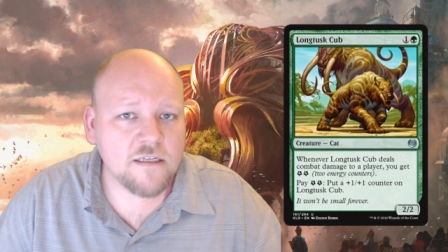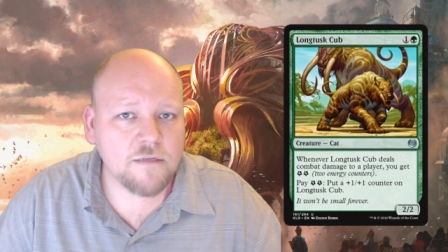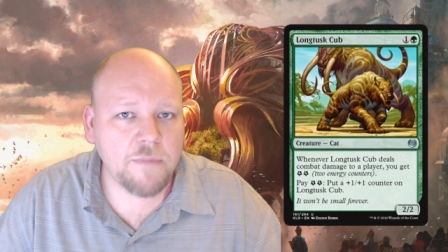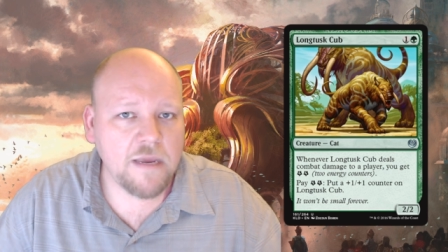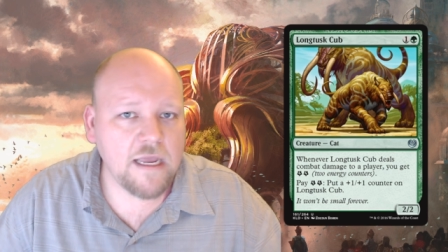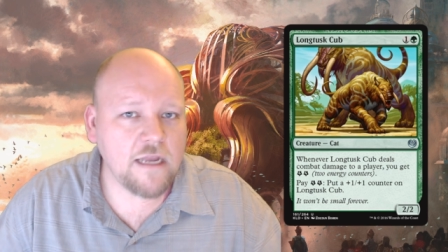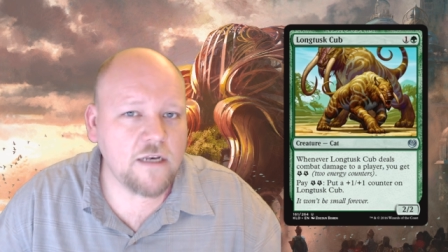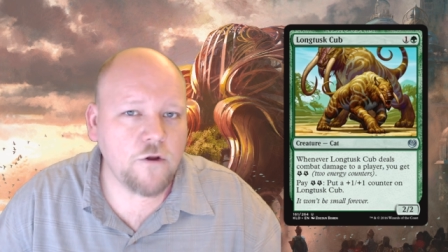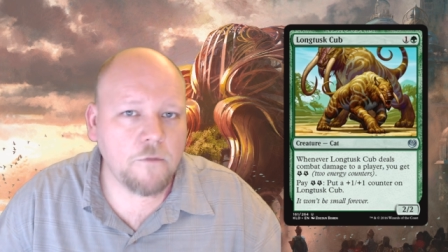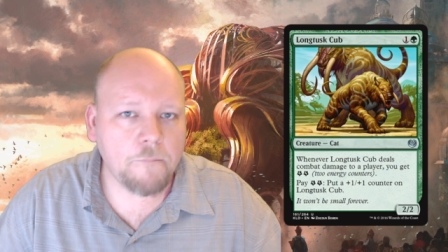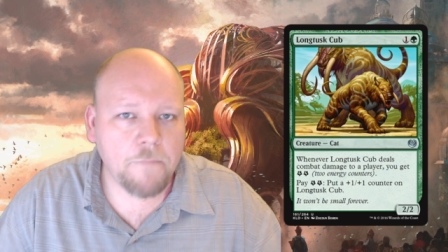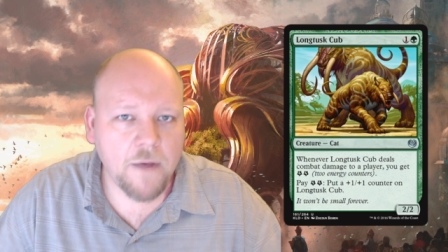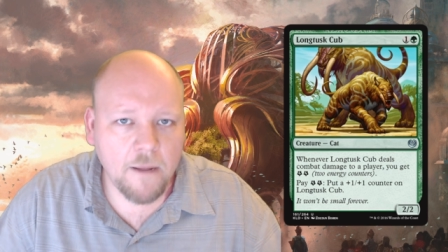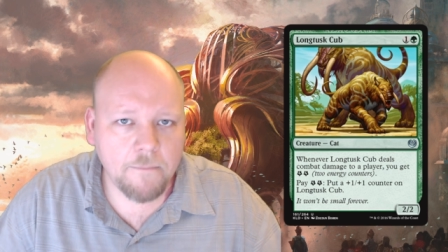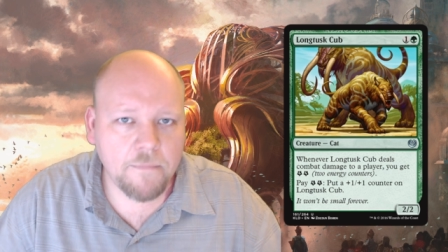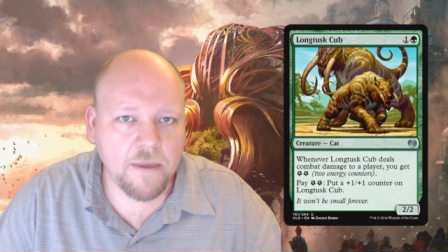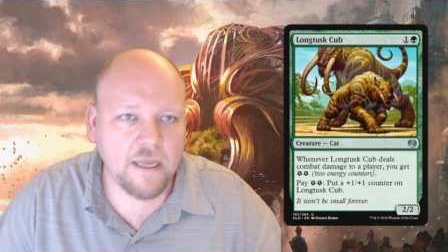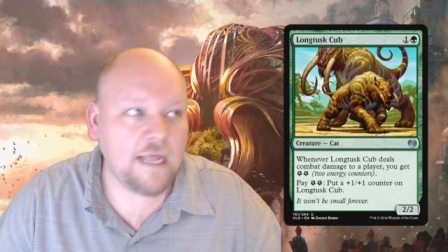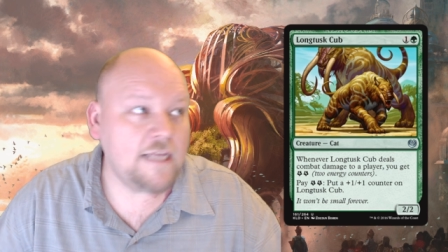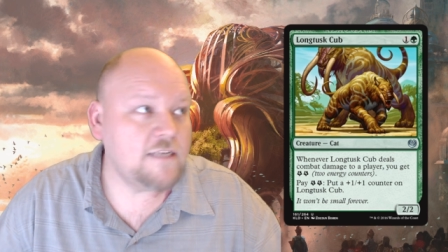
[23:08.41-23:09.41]
speed to
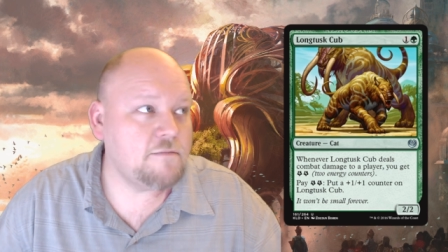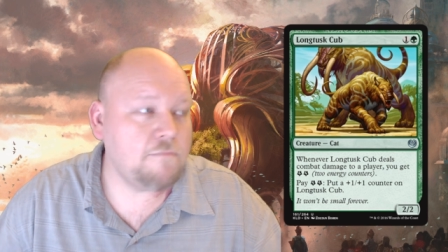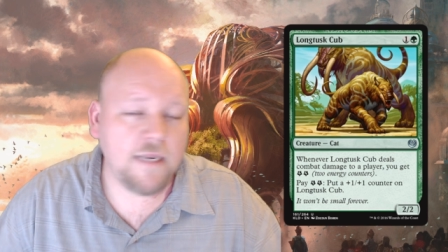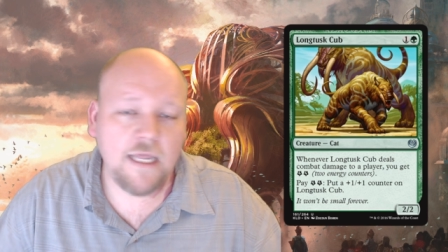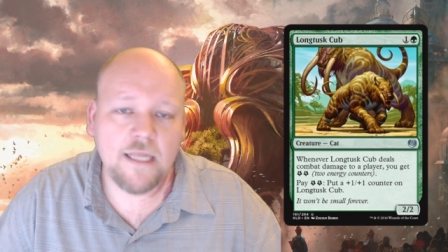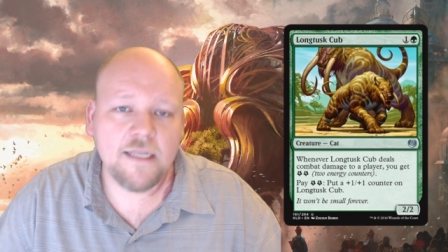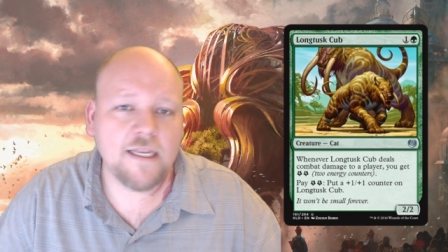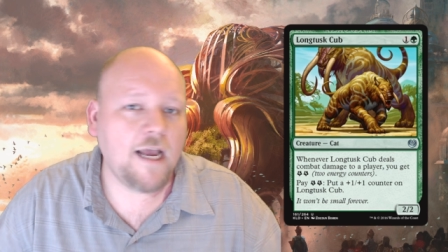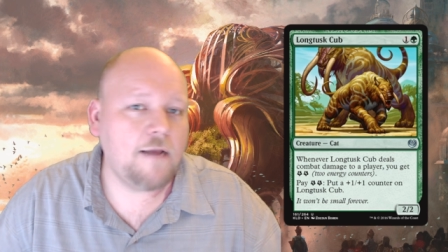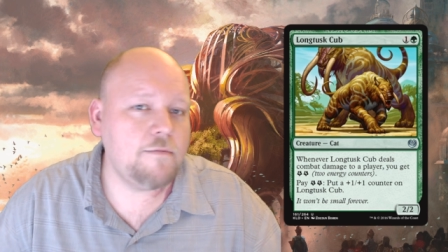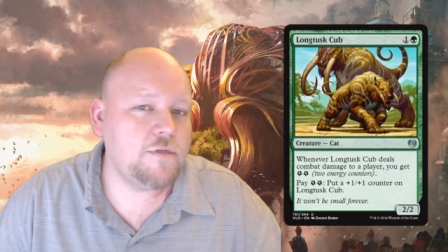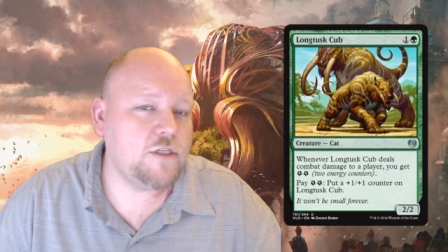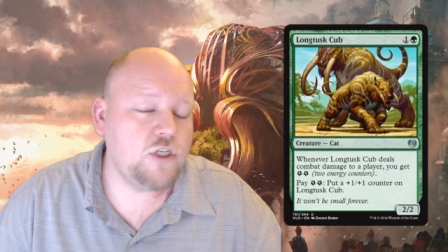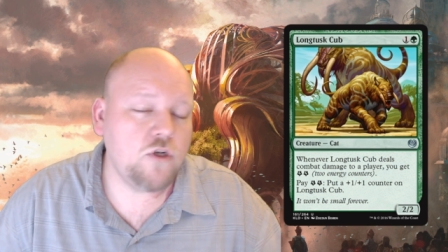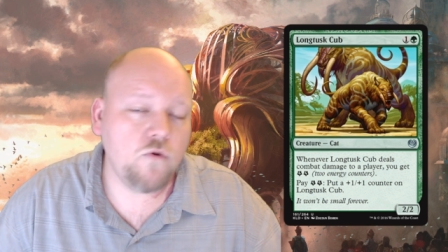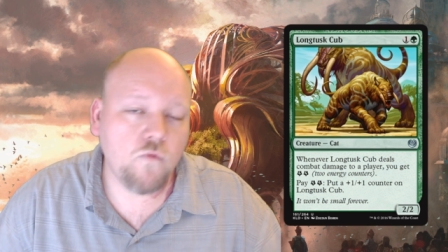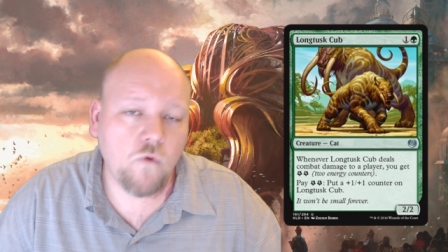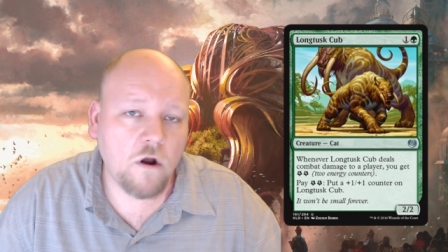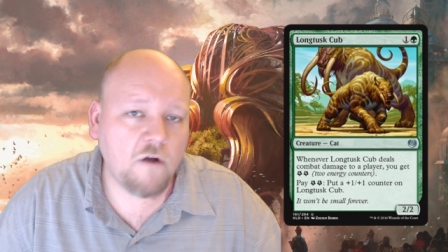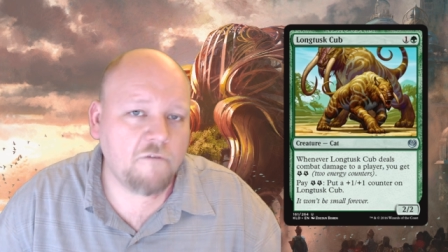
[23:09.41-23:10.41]
pump it as many times as
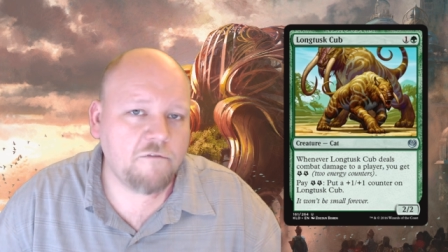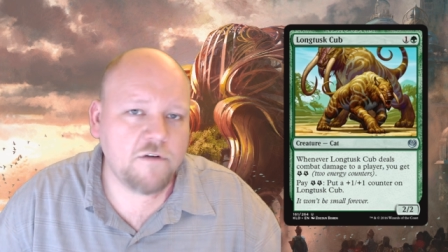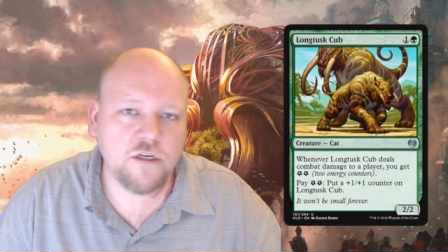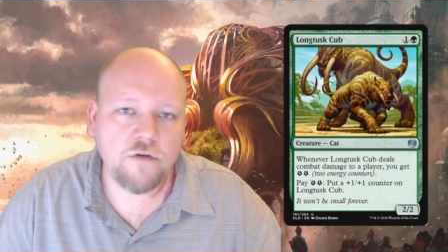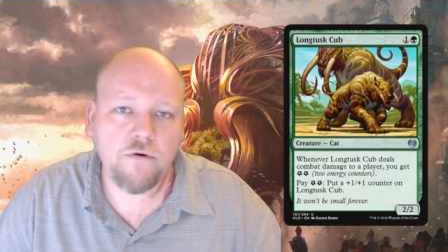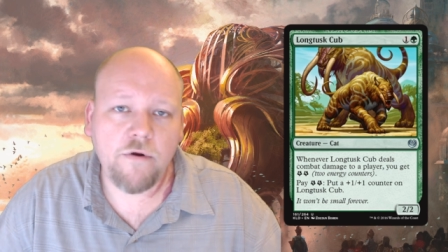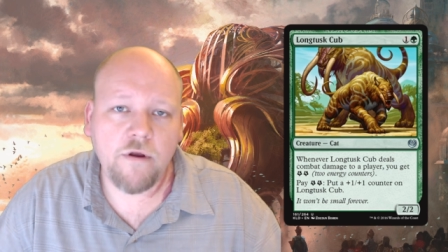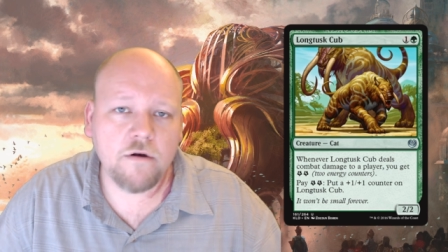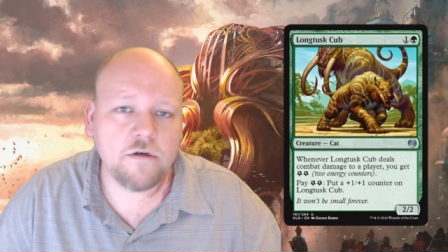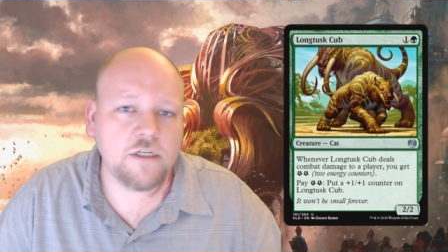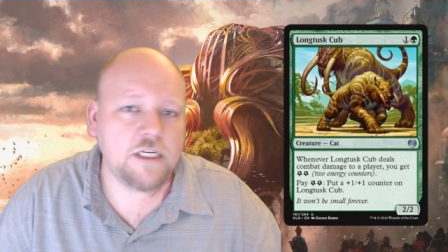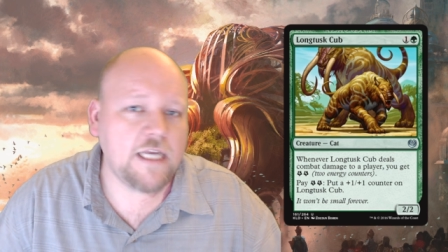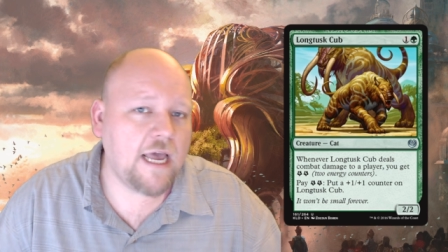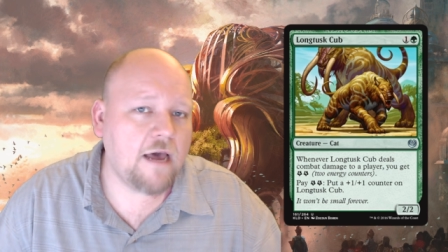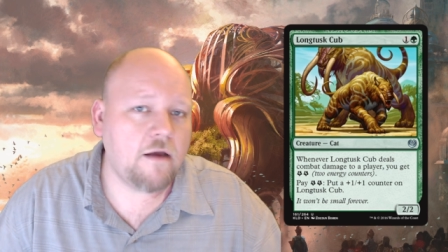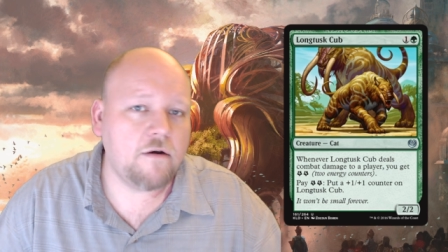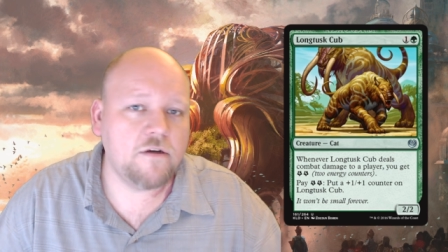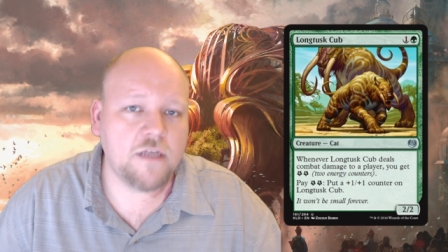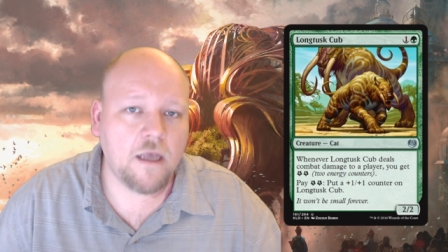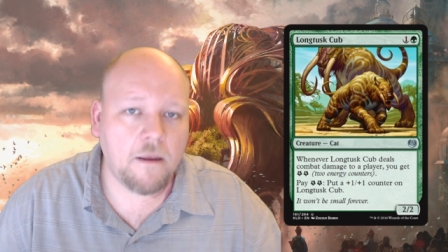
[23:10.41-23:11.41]
you want for two energy
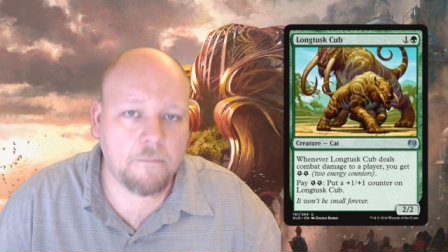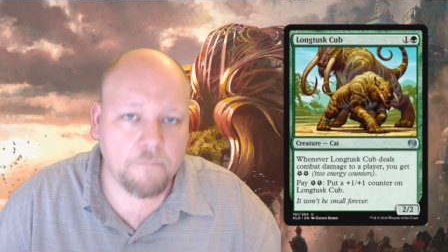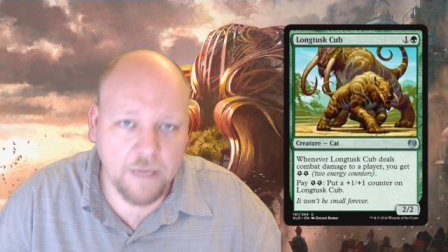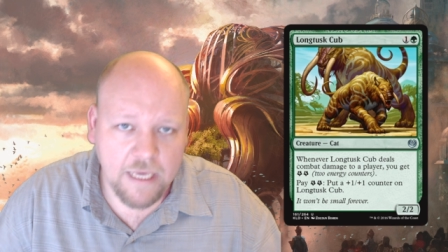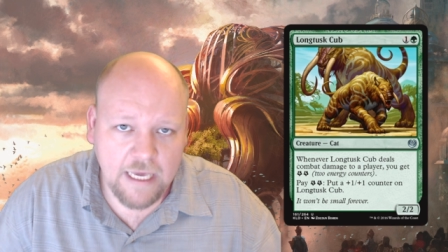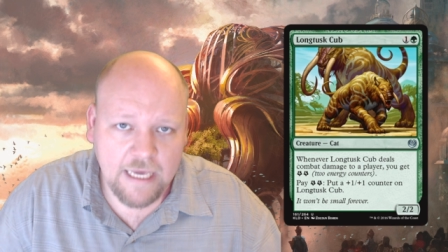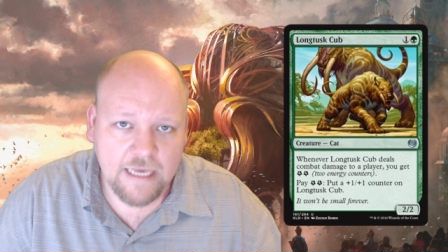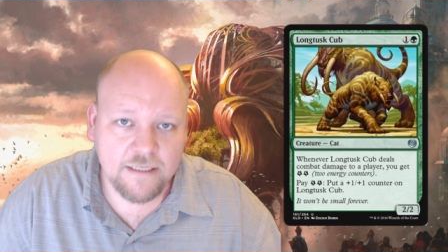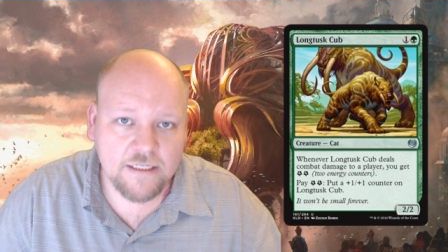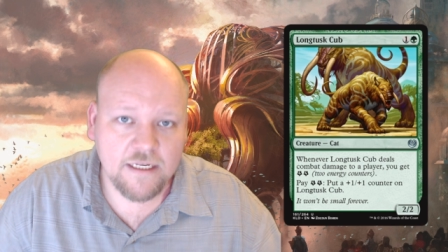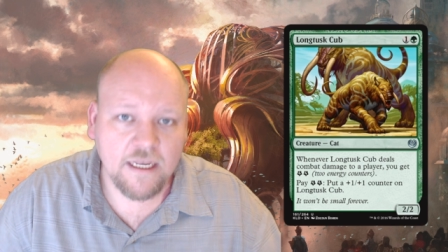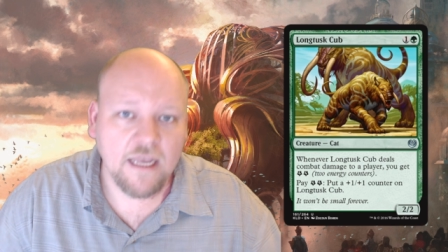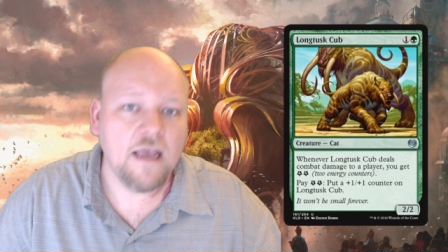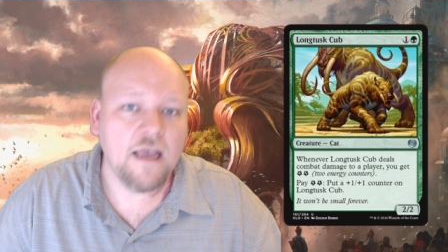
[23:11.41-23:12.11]
counters a piece.